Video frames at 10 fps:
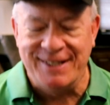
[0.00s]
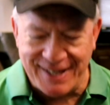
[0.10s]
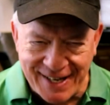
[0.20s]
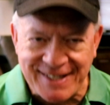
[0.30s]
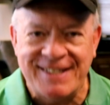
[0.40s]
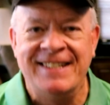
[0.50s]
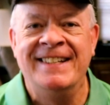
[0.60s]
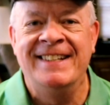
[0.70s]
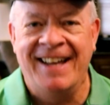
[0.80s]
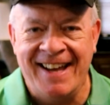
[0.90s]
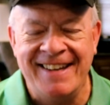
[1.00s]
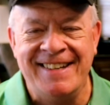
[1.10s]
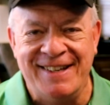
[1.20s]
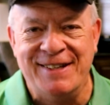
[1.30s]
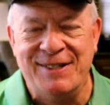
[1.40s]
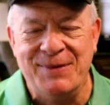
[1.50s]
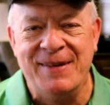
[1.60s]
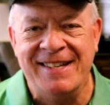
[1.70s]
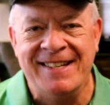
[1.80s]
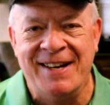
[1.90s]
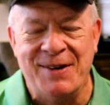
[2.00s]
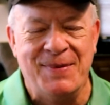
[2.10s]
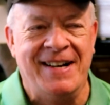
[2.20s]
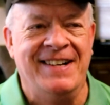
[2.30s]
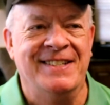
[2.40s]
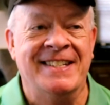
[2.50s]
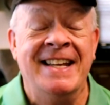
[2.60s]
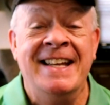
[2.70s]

Yes, I did, 2 million air miles.